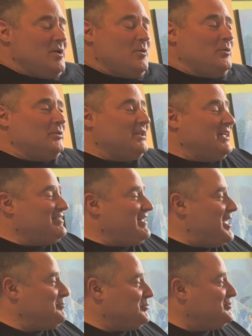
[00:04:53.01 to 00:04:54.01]
We're gonna get
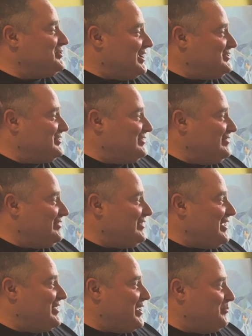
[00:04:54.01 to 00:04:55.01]
10 rejections
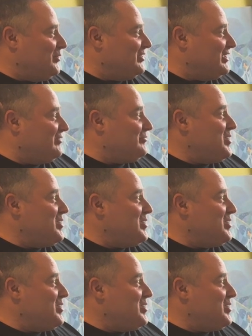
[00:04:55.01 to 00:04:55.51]
and then we'll leave.